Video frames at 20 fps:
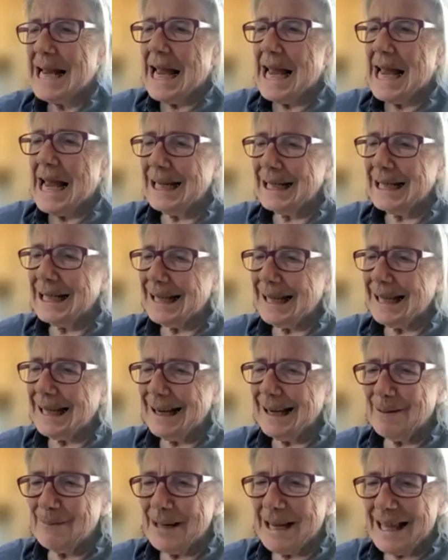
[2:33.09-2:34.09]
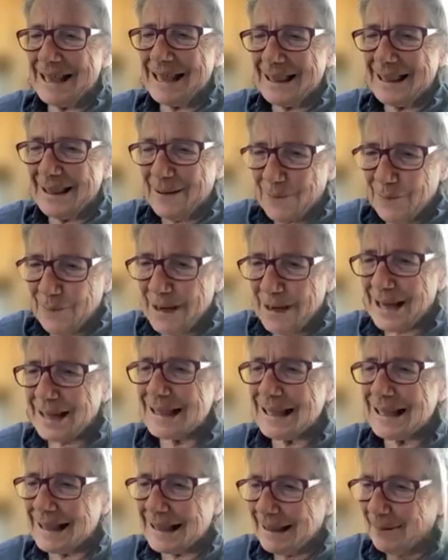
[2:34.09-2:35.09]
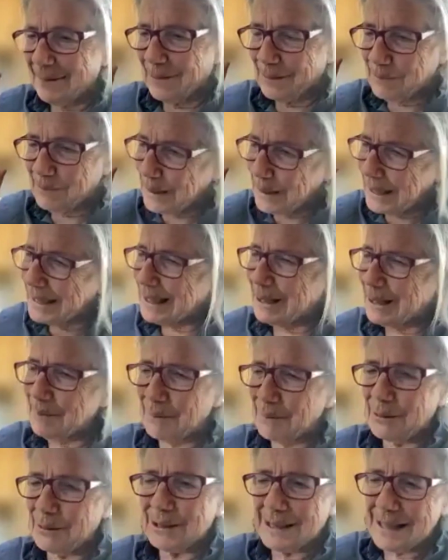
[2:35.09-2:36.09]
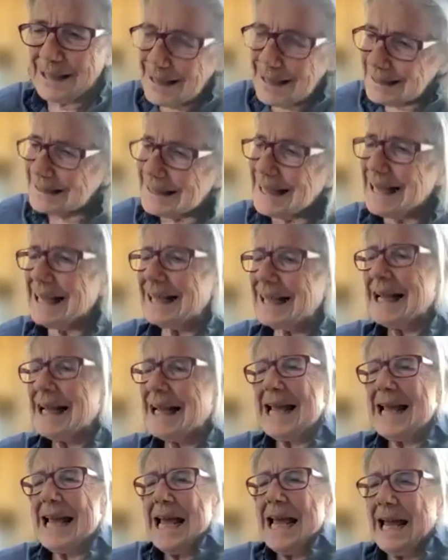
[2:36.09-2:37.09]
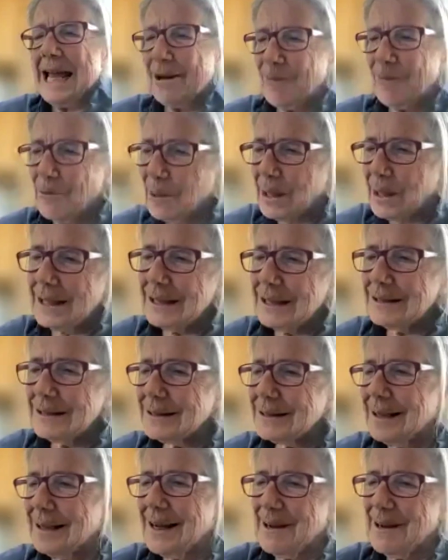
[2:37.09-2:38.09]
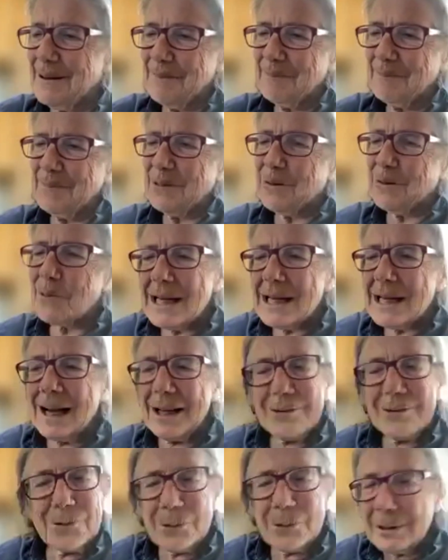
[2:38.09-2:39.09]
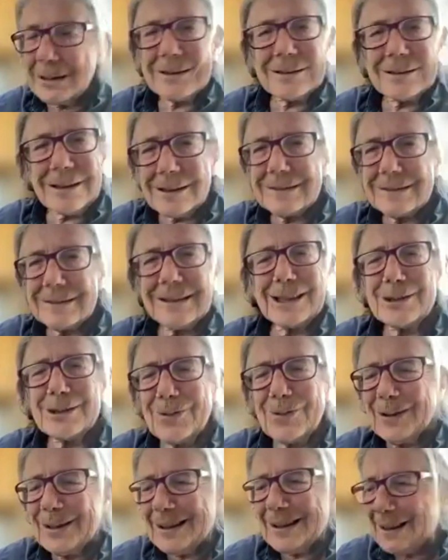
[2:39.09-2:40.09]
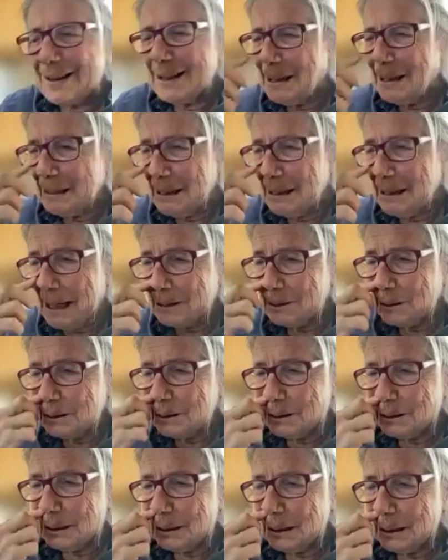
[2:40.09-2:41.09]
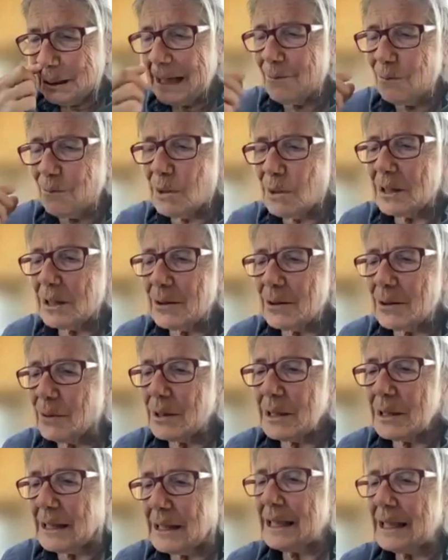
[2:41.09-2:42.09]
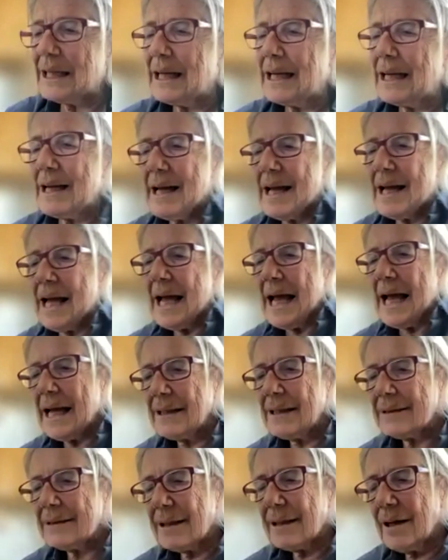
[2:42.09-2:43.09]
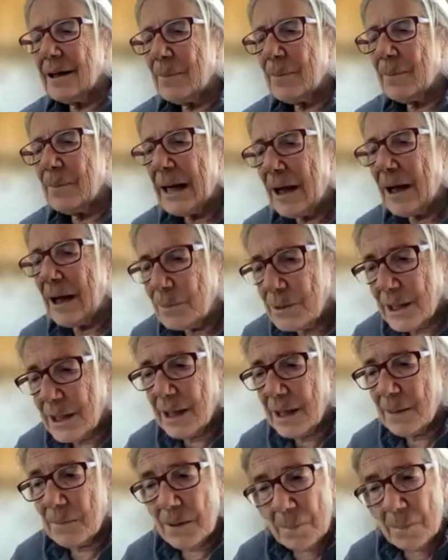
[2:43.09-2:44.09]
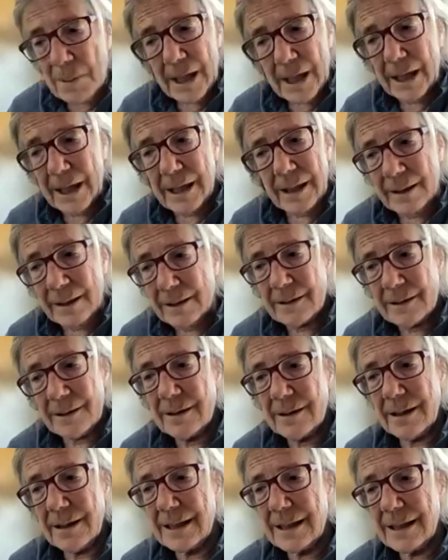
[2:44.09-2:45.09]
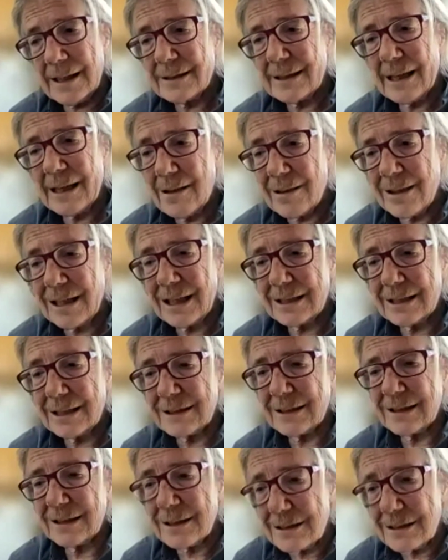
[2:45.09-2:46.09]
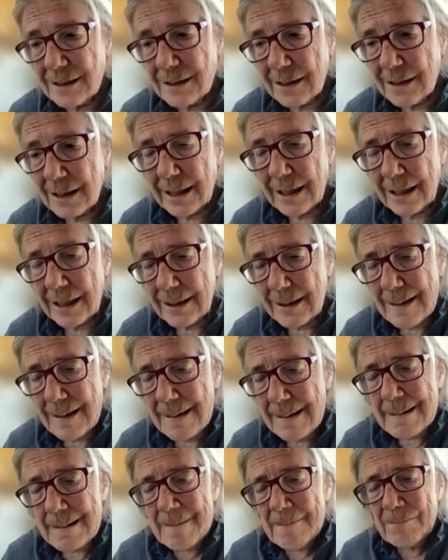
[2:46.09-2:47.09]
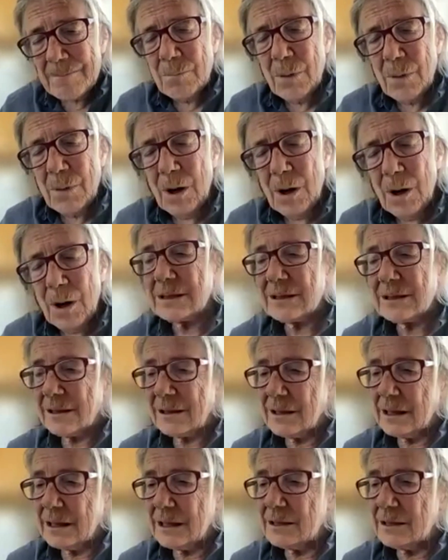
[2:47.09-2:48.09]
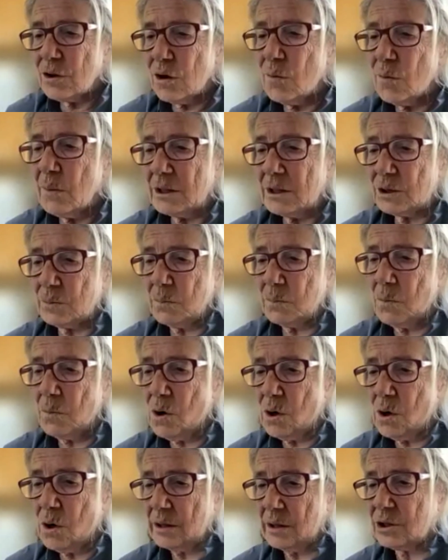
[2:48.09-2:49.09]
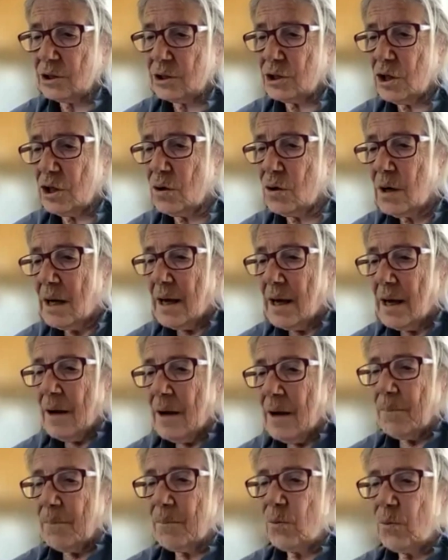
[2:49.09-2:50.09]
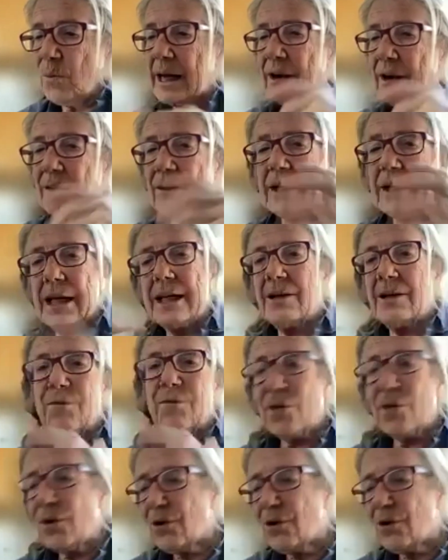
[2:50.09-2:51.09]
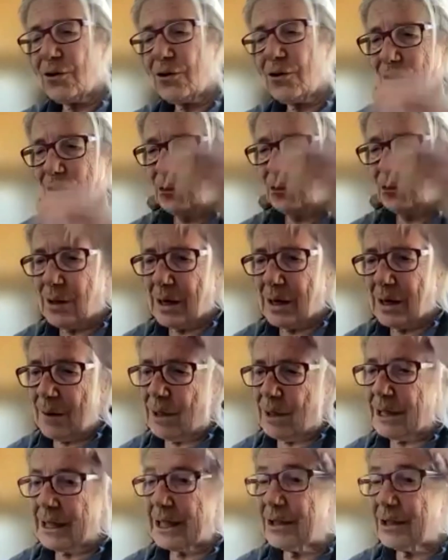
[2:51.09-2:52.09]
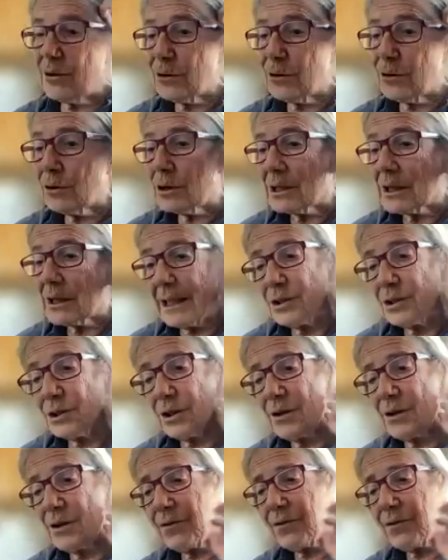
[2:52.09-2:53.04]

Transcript: And um, and the fact that the baykeeper does that and wins um, 300 successful legal actions to date really, really has um, helped keep the bay as healthy as it is today but we still need so much more. So, without any further ado, I want to introduce Sejal.